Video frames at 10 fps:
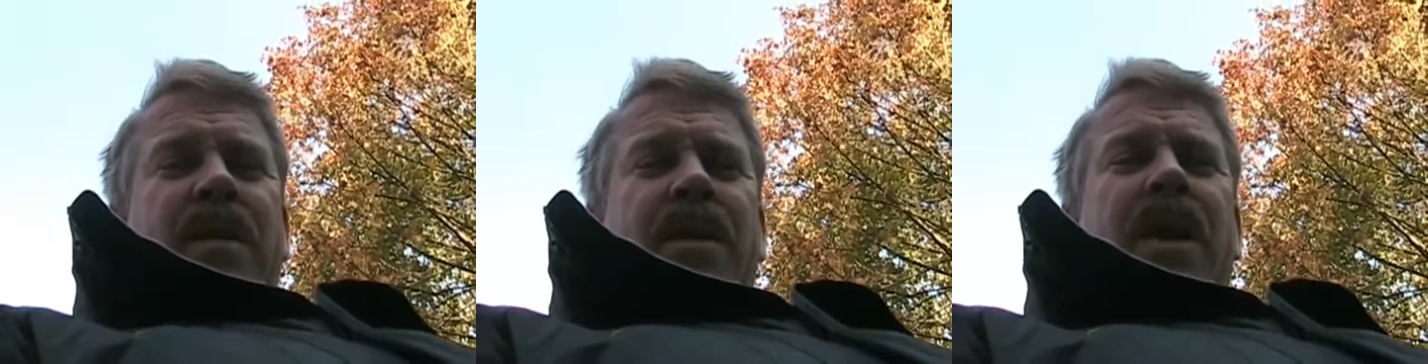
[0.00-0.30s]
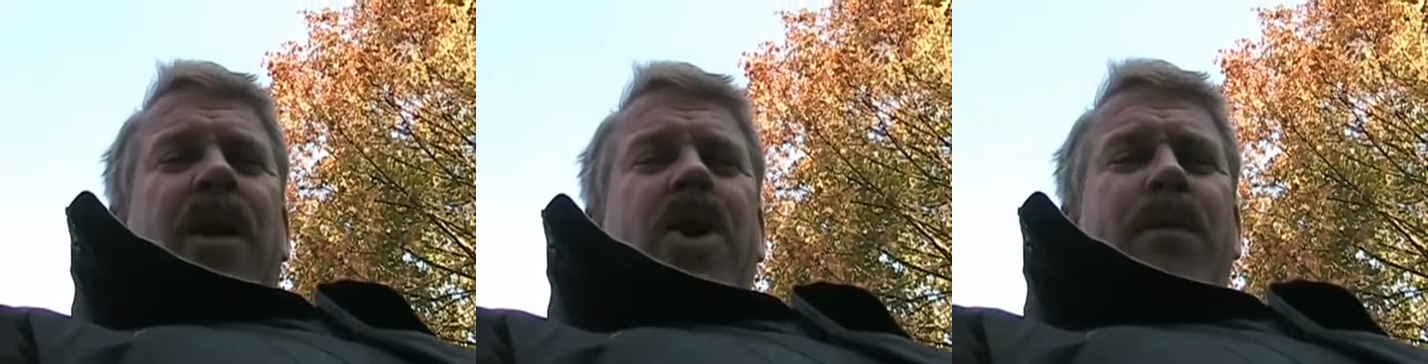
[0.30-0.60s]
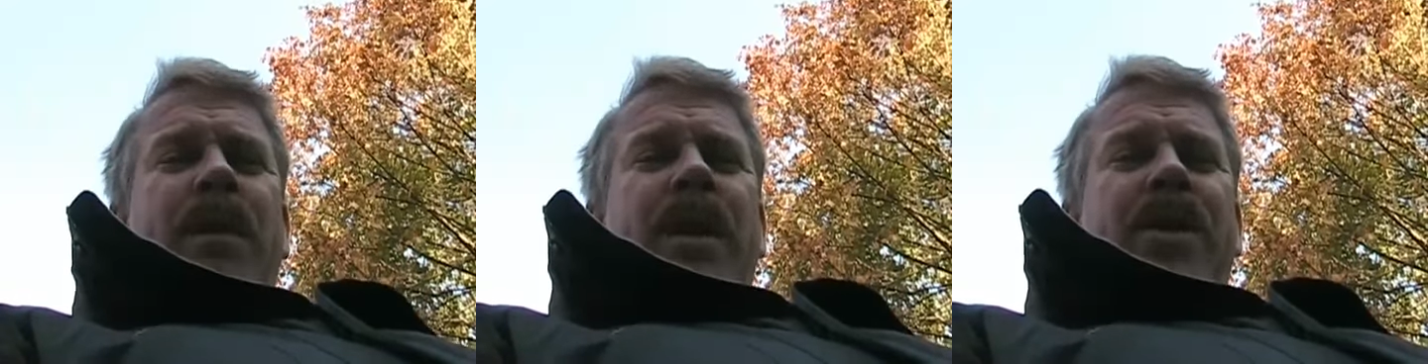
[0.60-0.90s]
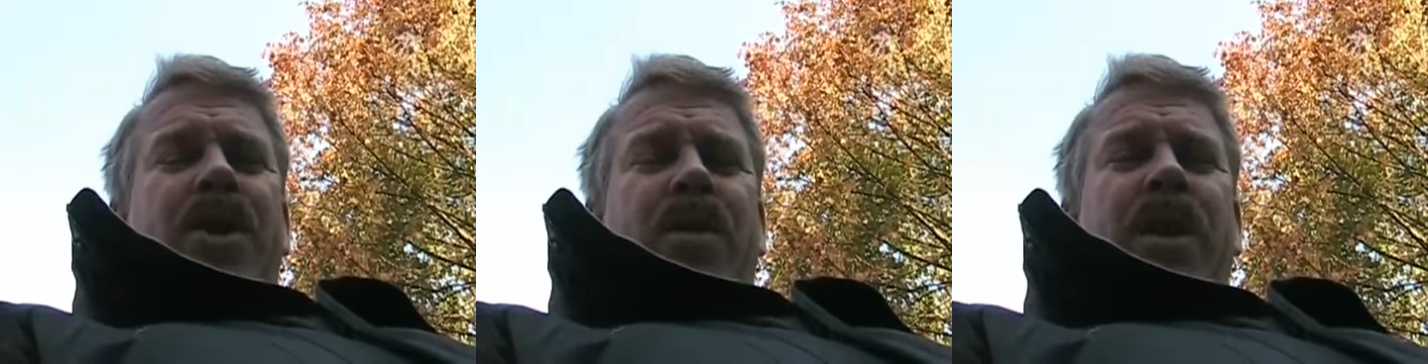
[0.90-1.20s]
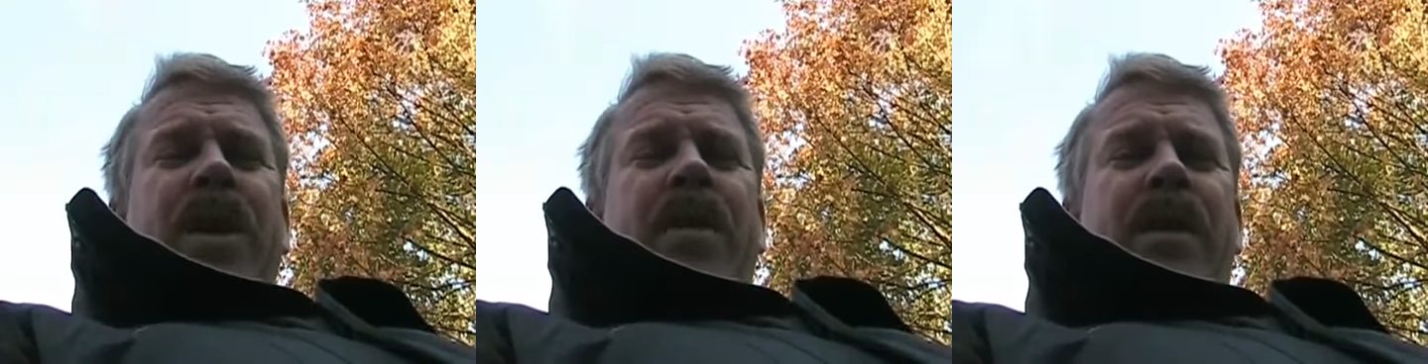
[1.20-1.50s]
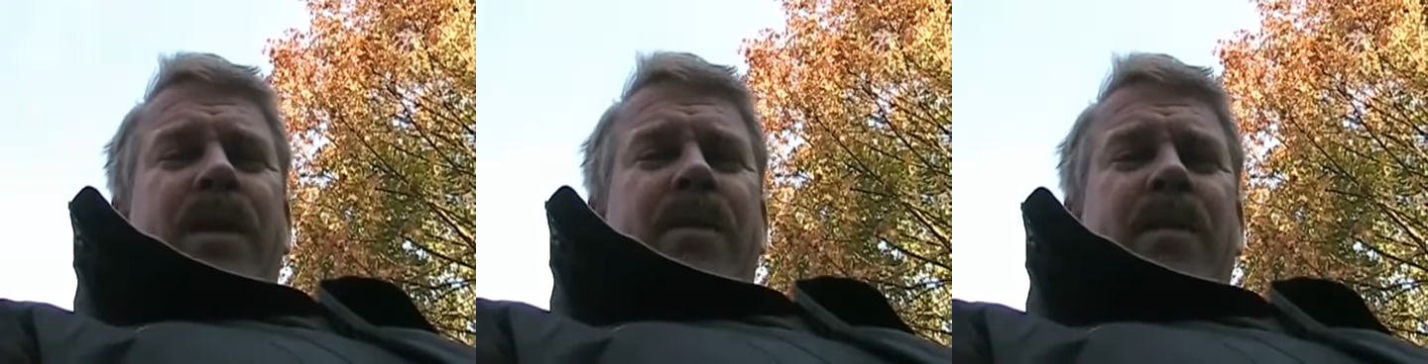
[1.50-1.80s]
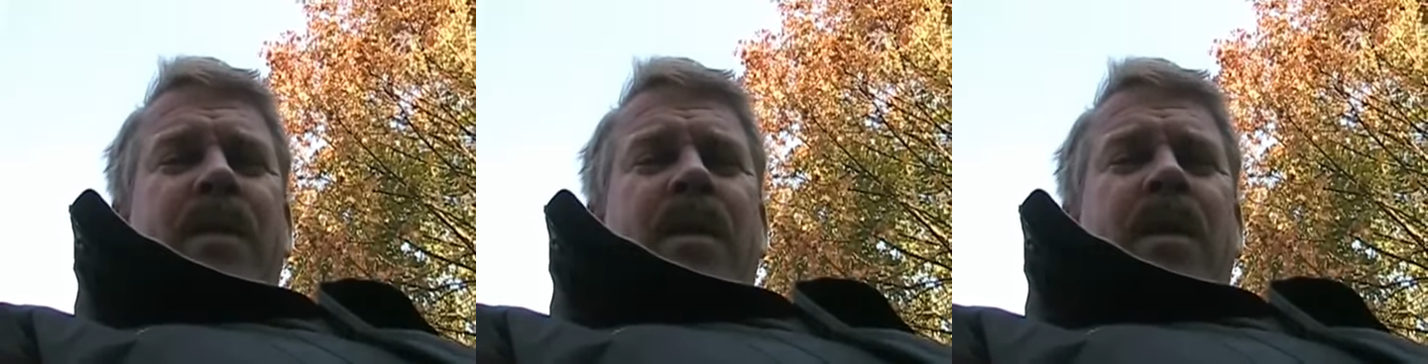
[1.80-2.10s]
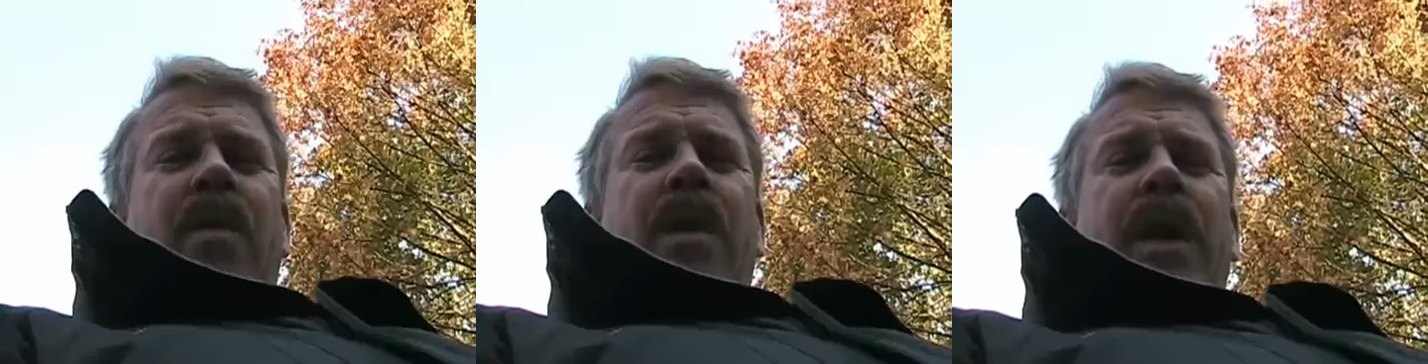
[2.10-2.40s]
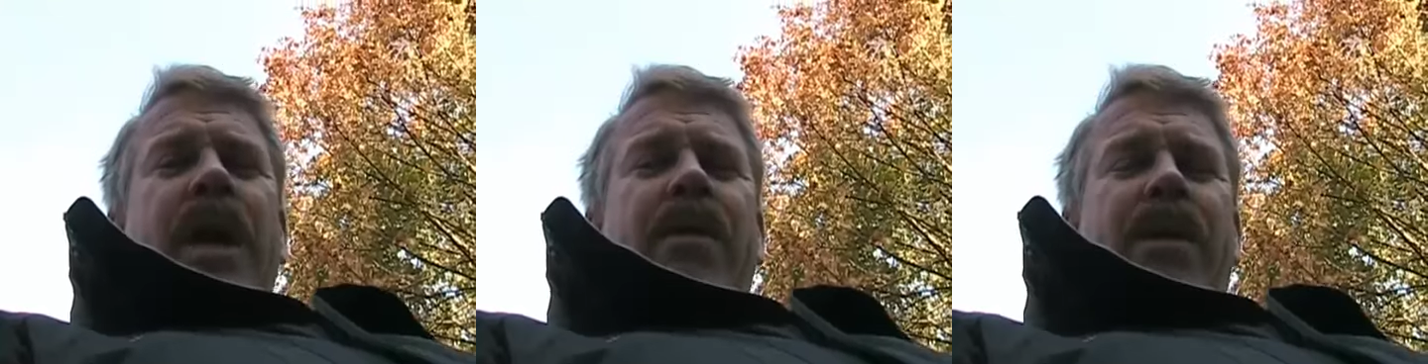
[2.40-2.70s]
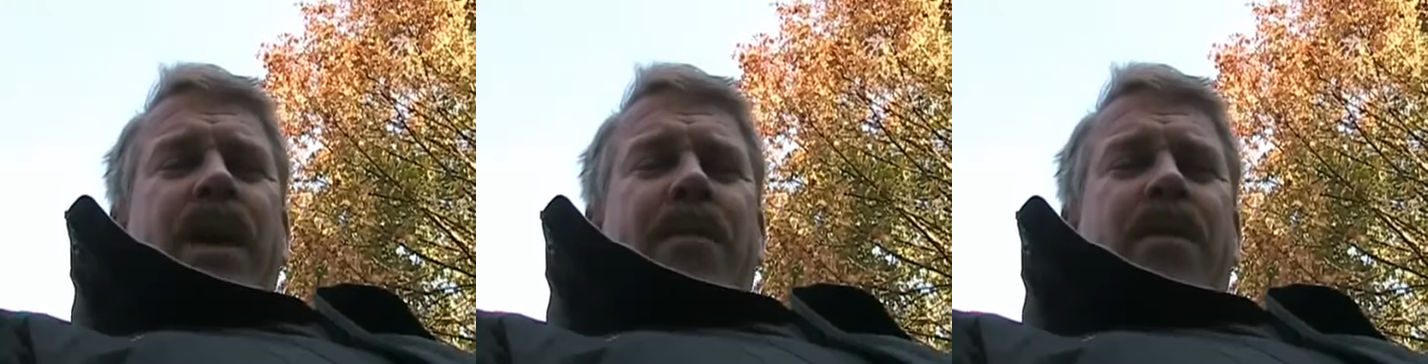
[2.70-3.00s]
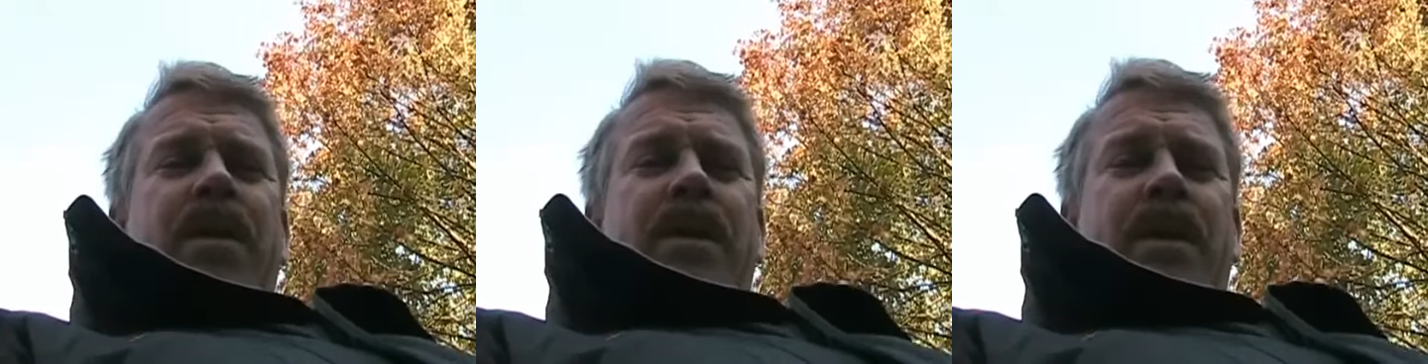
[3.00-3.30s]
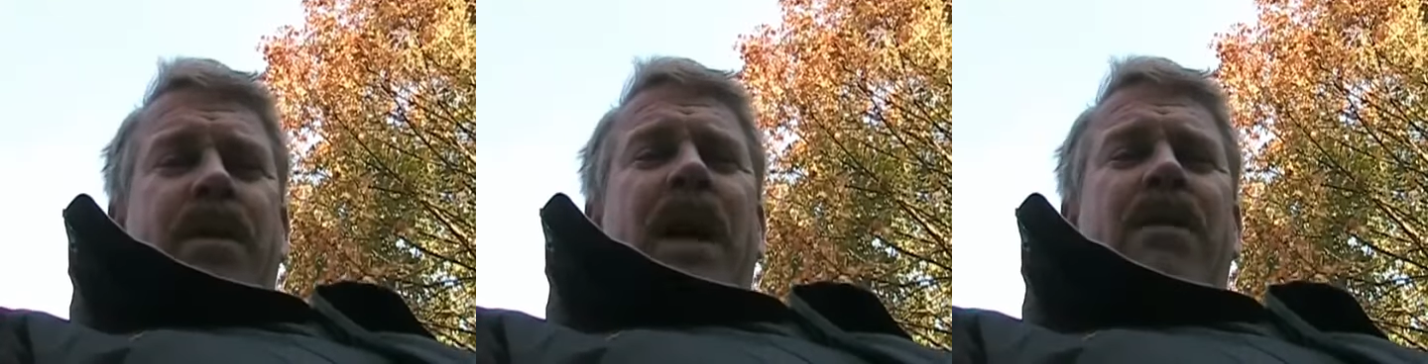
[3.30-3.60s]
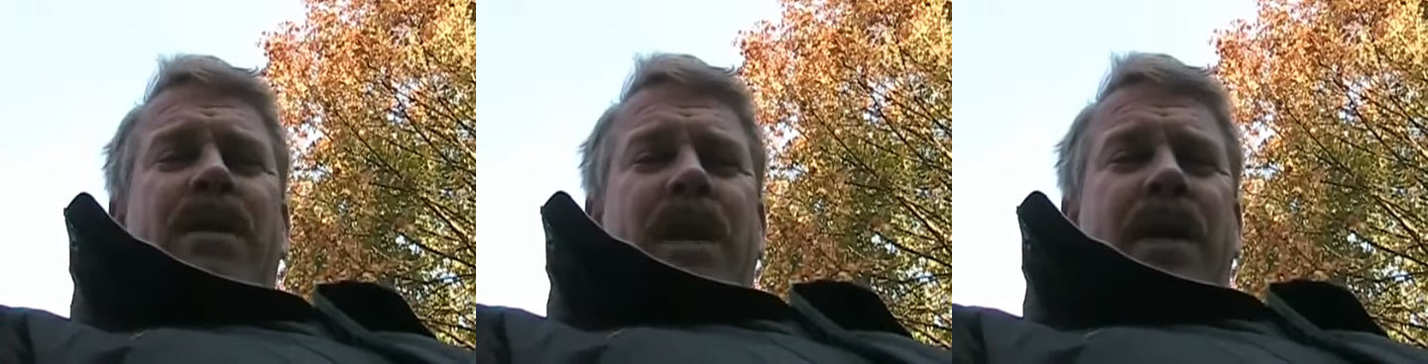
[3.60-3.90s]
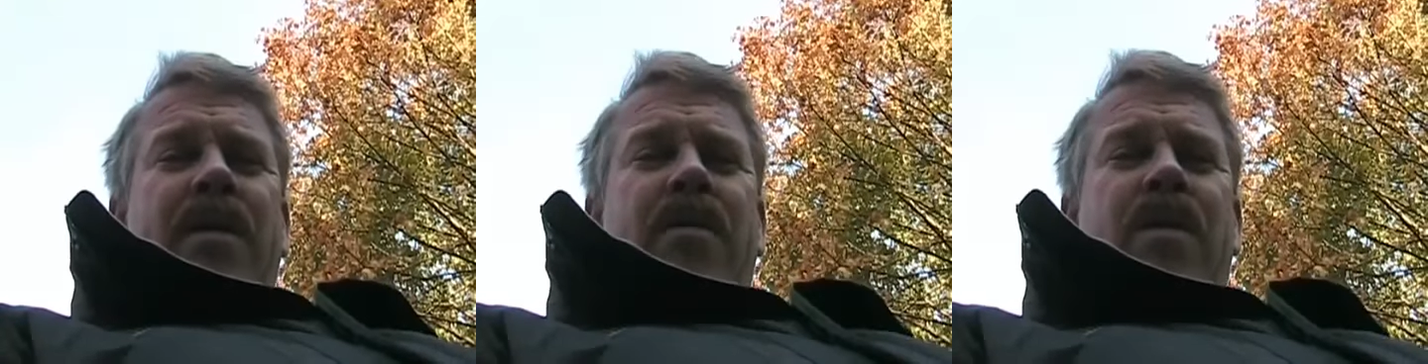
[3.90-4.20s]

It's our human nature. We're curious. We want to hear what that person sounds like.